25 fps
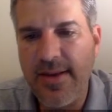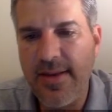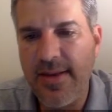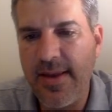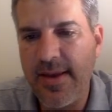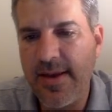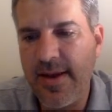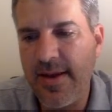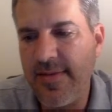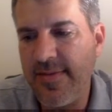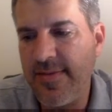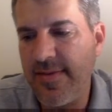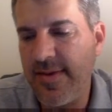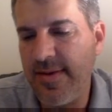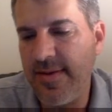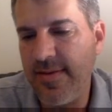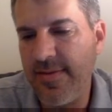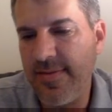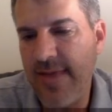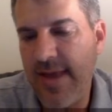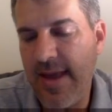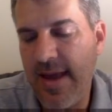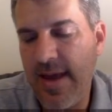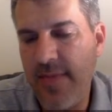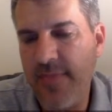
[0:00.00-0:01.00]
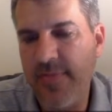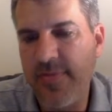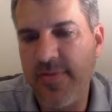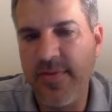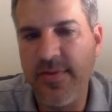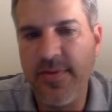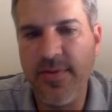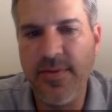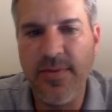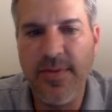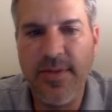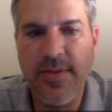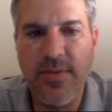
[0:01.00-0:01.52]
like I said, is
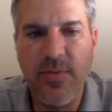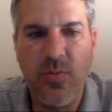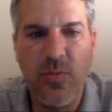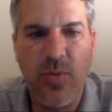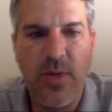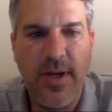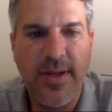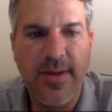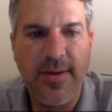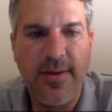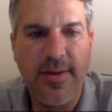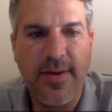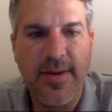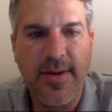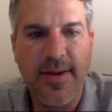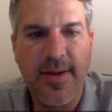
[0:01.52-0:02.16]
absolutely what you're going